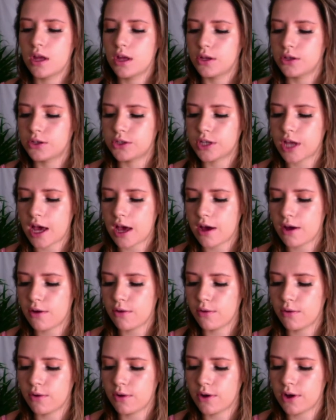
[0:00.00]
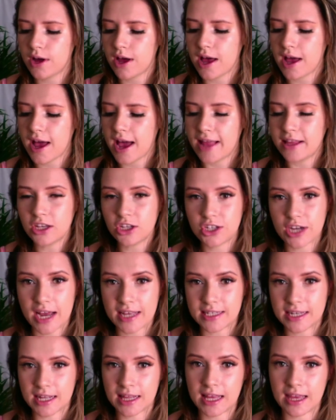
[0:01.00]
So
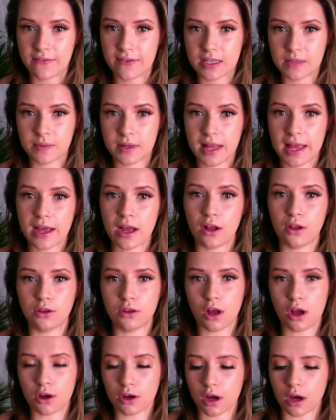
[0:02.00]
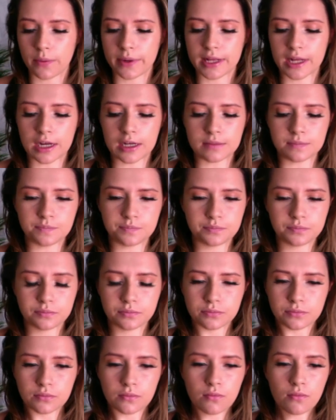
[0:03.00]
energetically, there's been like a lot going on.
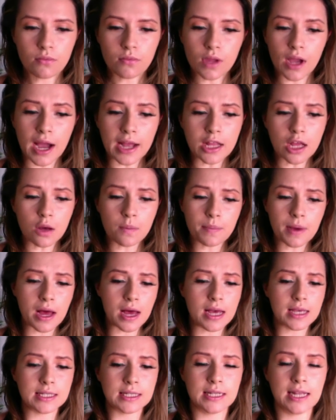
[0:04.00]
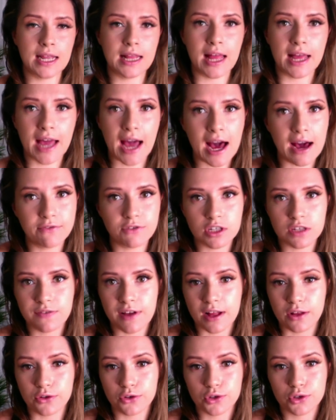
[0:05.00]
I know personally, like, I've just
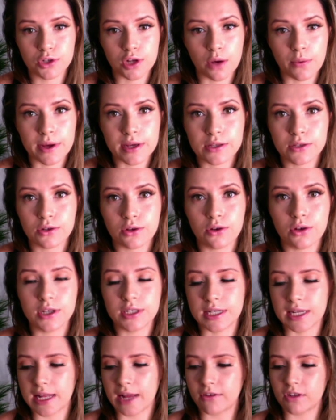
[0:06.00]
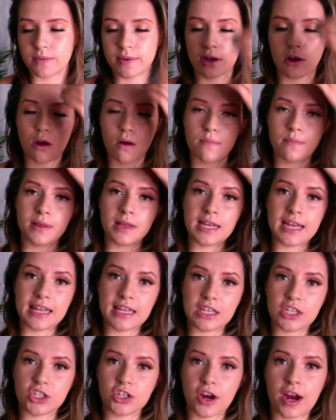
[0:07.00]
felt so exhausted. I've just been
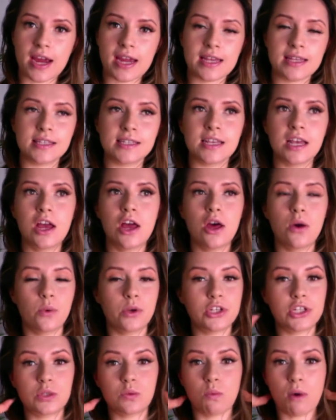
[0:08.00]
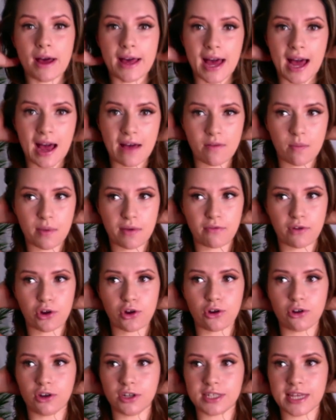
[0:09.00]
completely drained, which is why I haven't been
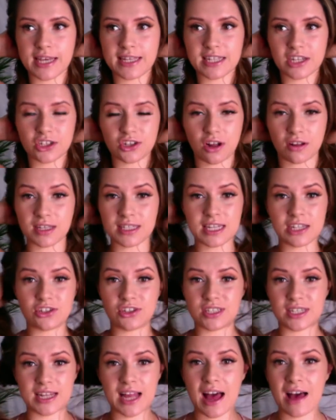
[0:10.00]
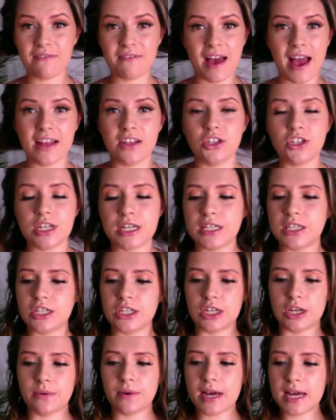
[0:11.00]
recording. So I just honestly just didn't have the energy to
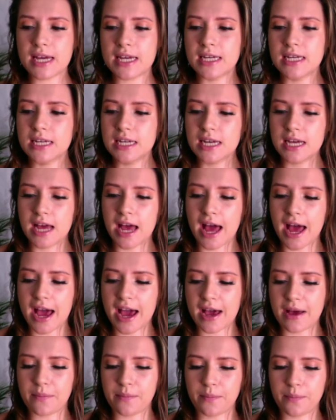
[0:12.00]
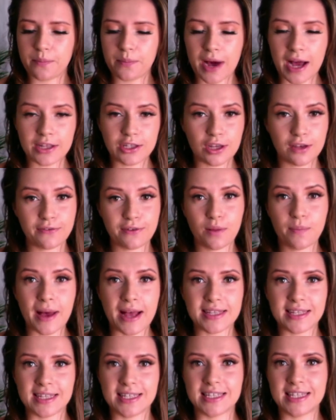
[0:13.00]
do it. But I do feel
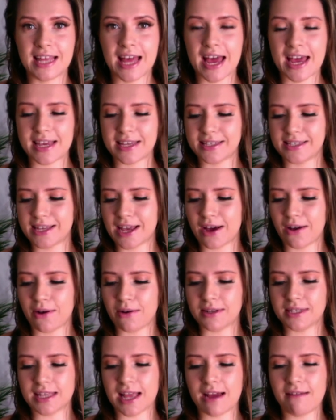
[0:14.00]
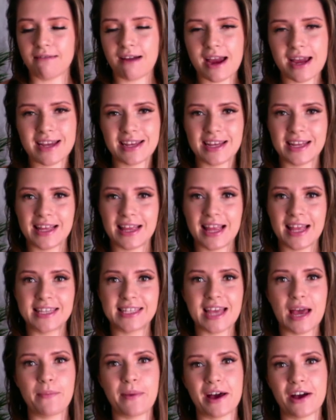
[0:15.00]
better today. So I was like, right, let's
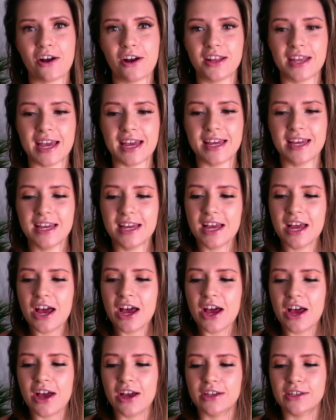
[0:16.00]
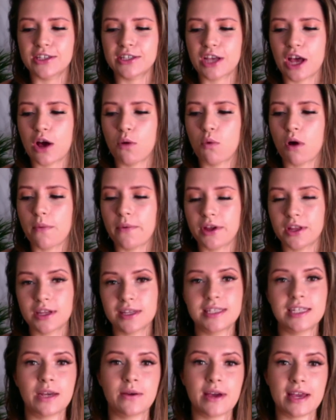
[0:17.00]
get back on it. So what we're going
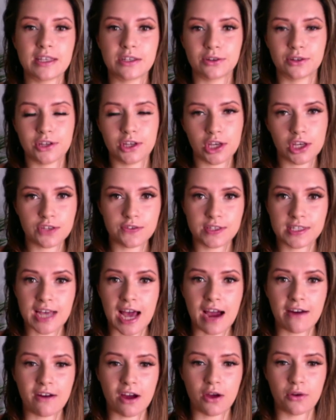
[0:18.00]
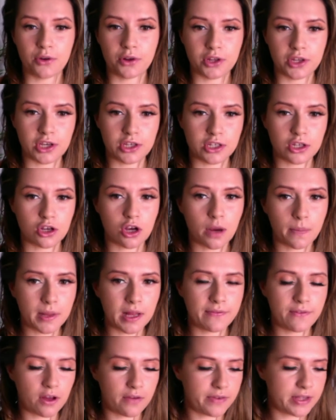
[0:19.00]
to do is we're going to use the tarot. We're going to use a couple
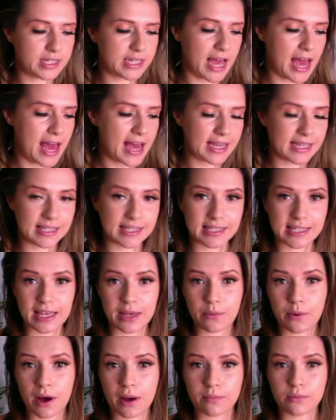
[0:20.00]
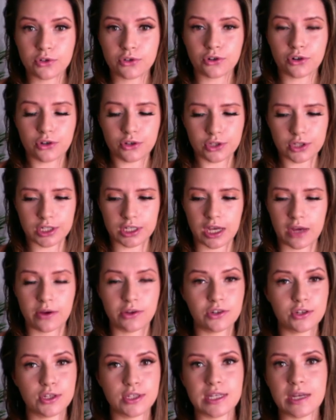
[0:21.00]
of other decks, see what I'm drawn to and
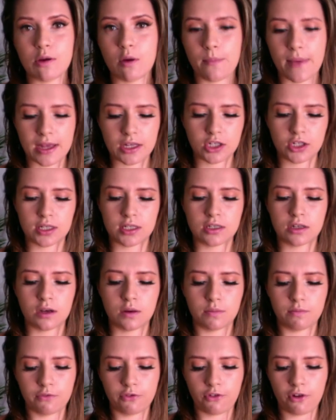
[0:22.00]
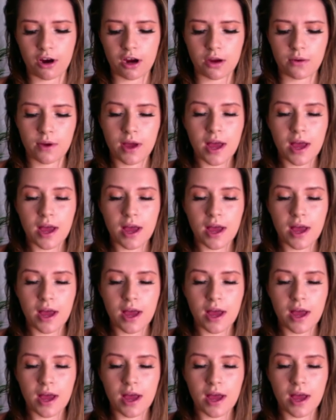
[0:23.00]
just see what messages come through.